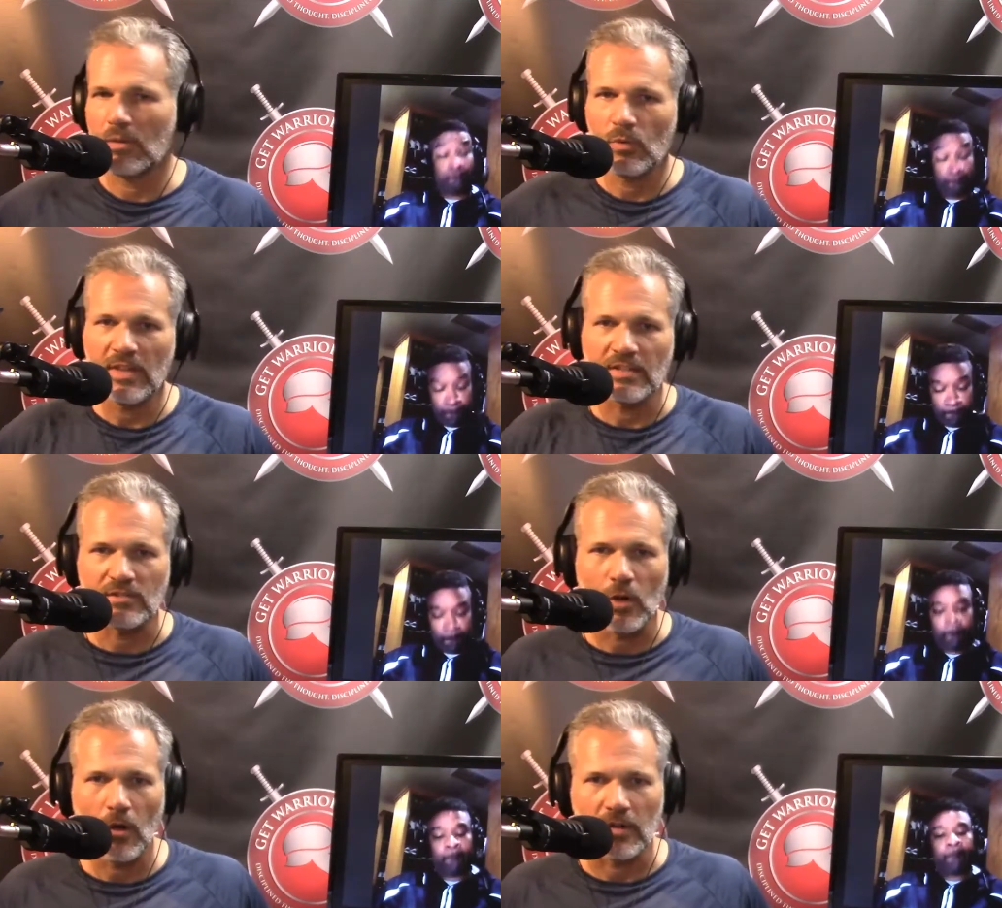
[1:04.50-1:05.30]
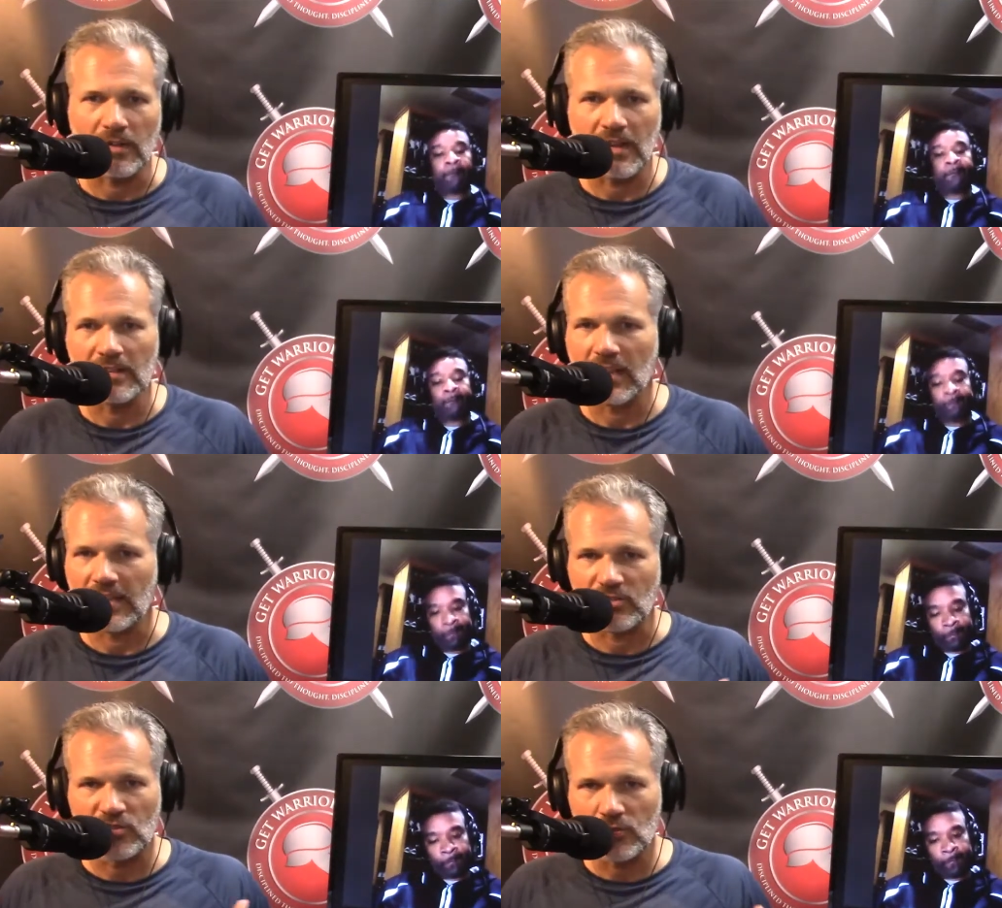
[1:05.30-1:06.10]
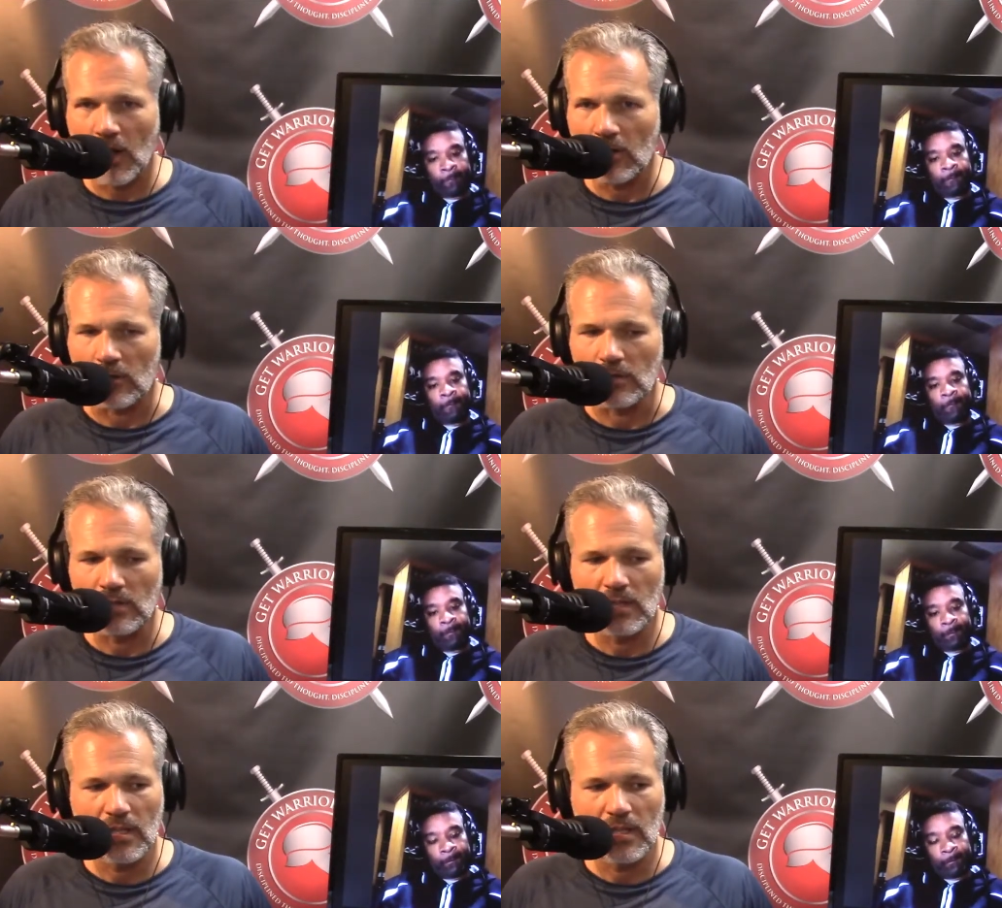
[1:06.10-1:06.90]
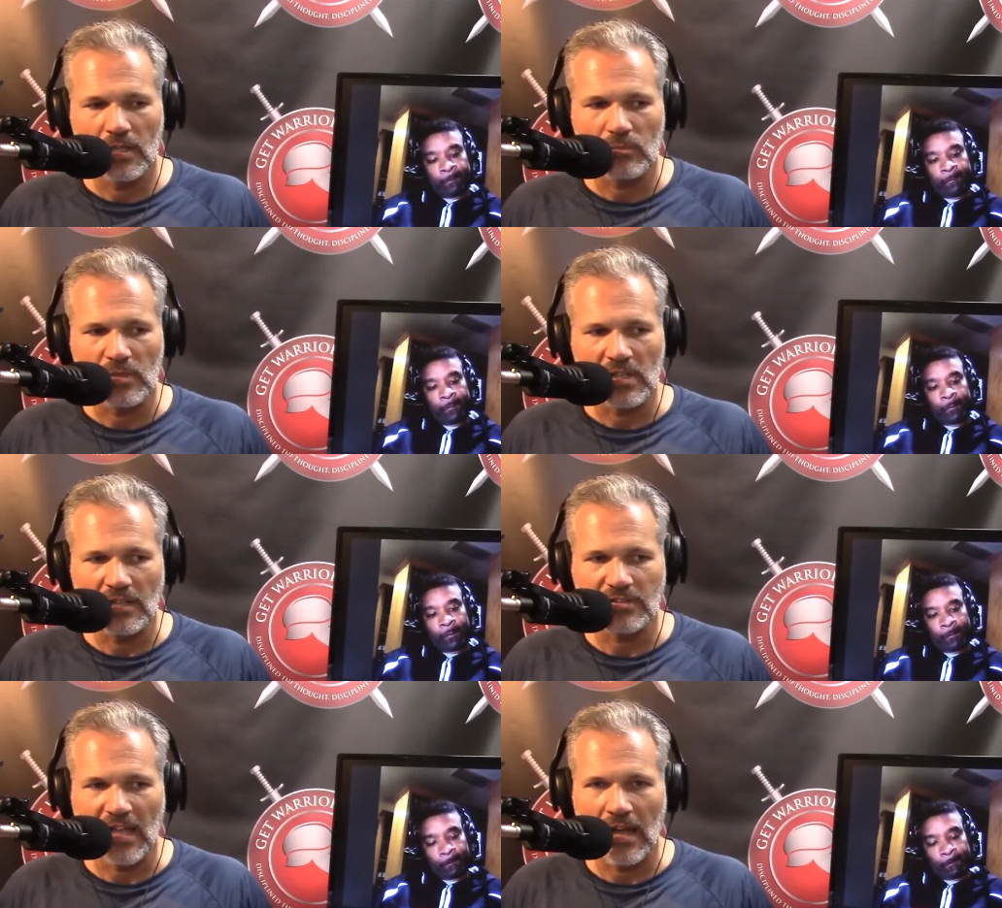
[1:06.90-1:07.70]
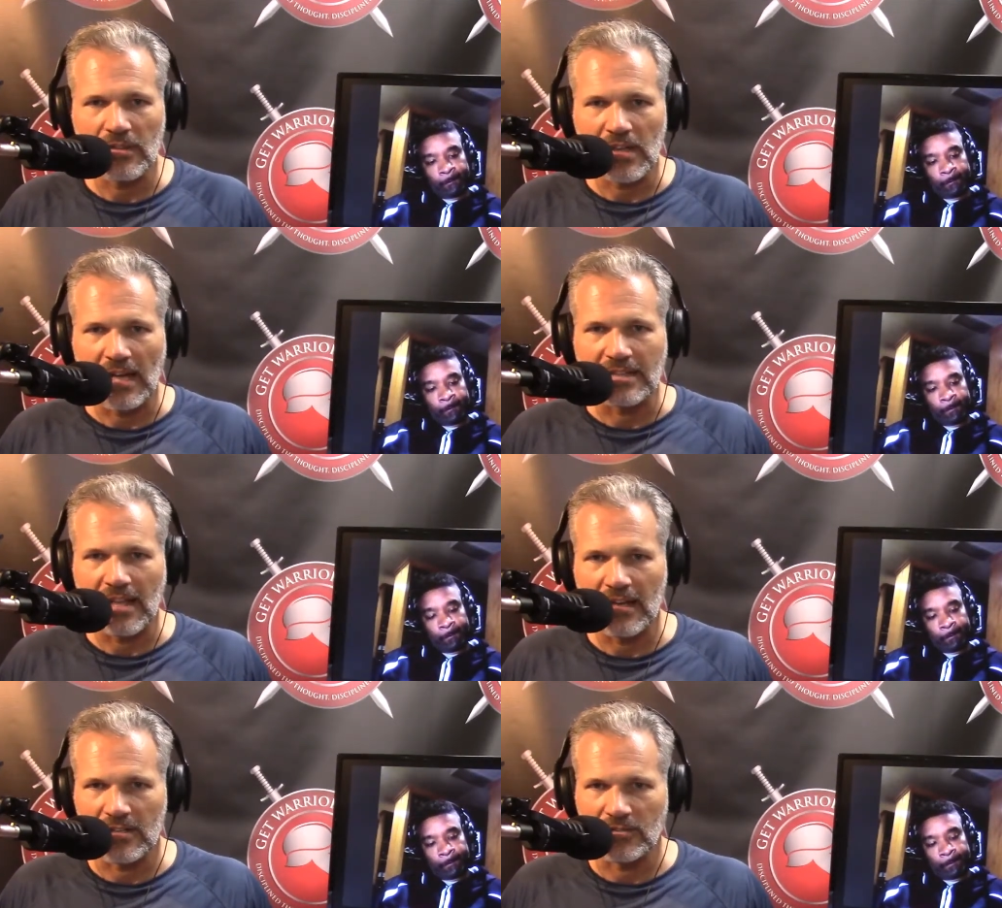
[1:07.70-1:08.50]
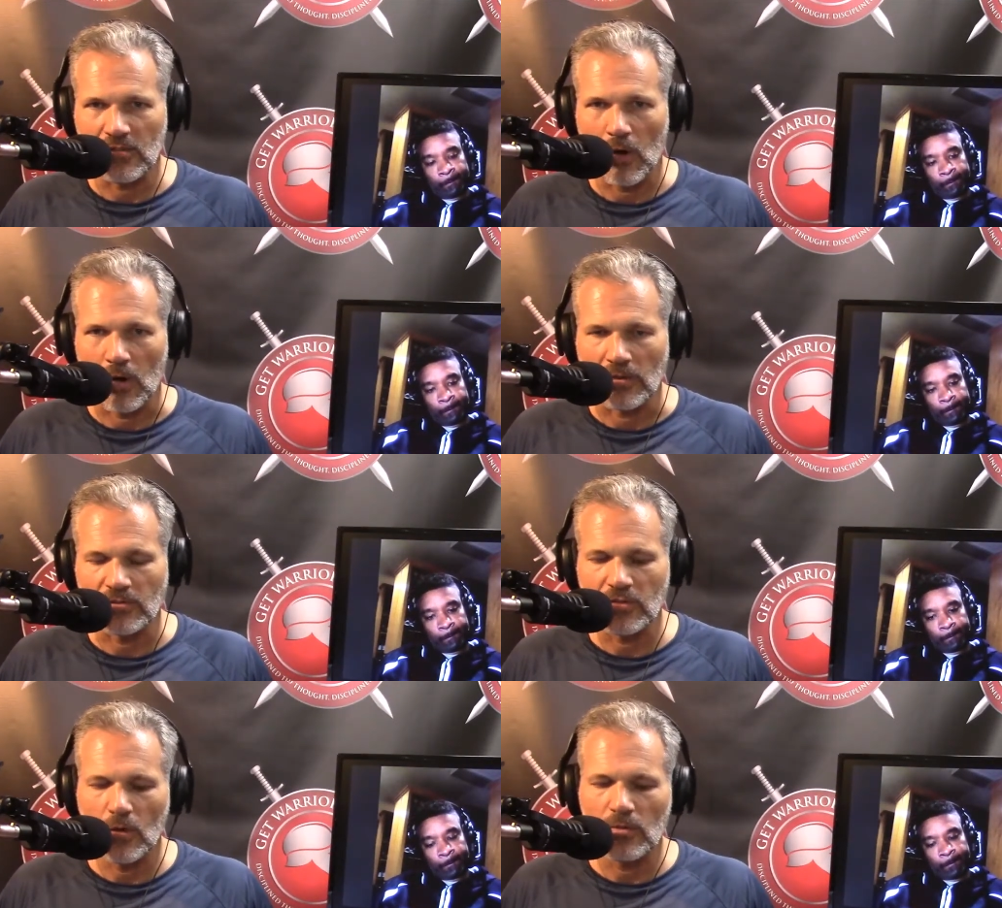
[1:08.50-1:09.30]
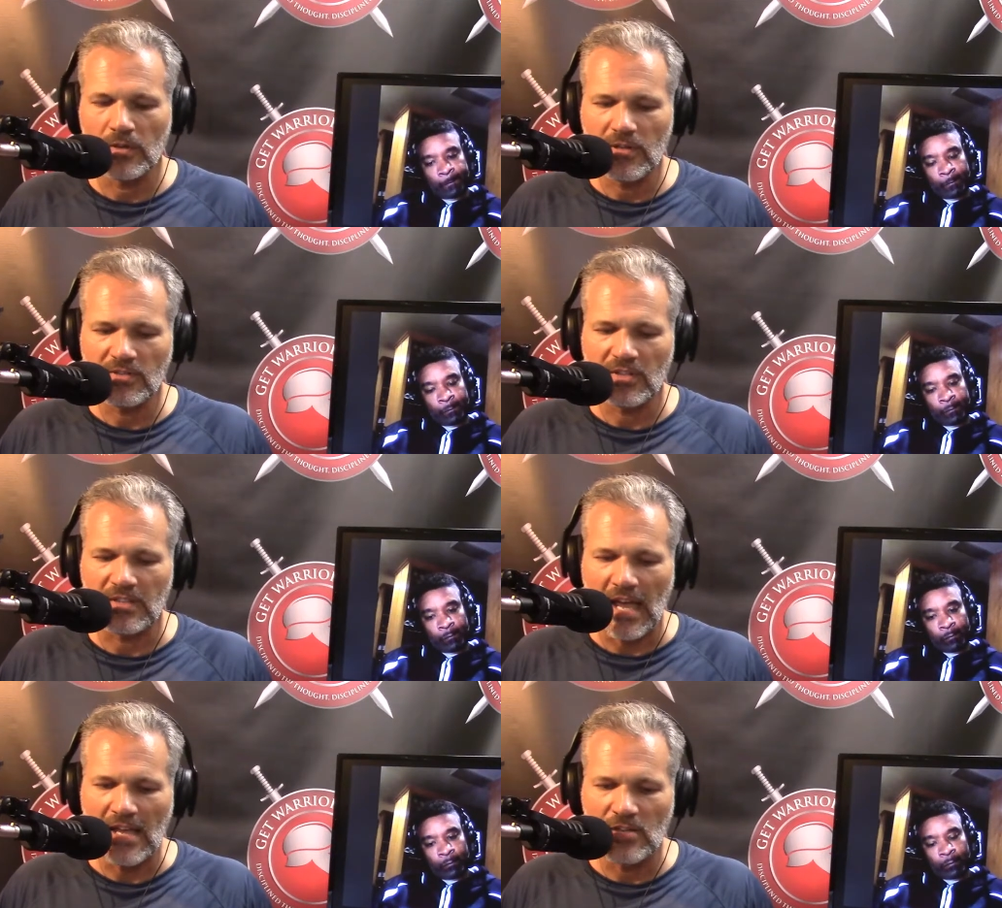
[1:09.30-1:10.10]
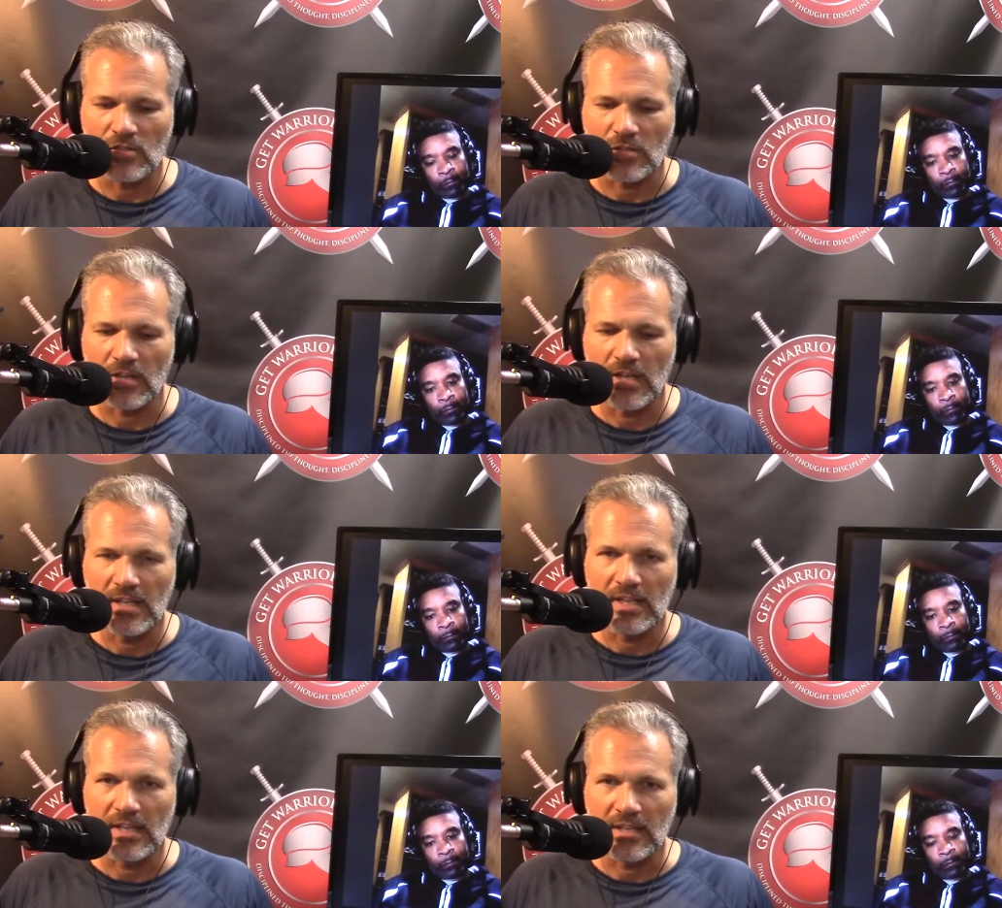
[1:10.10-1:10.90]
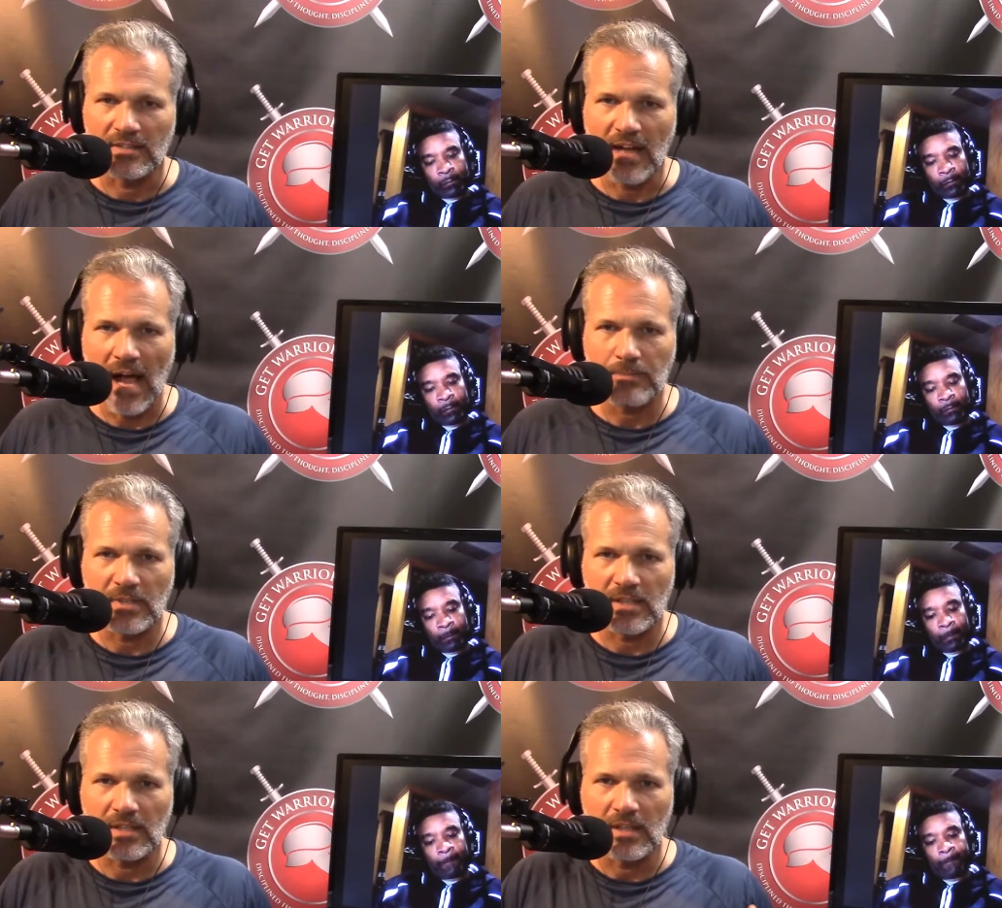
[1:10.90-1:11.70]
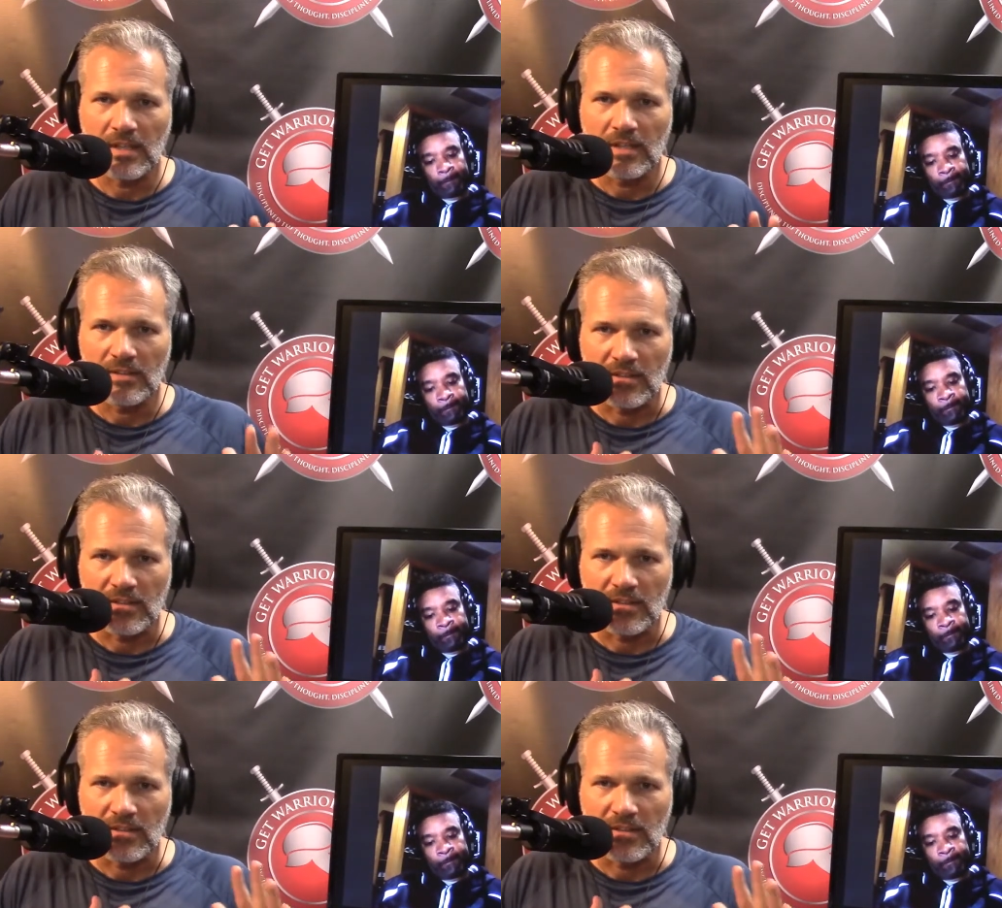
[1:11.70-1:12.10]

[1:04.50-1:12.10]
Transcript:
Speaker 1: And when that's gone, they like struggle because now the identity's gone. So there is a danger in adopting the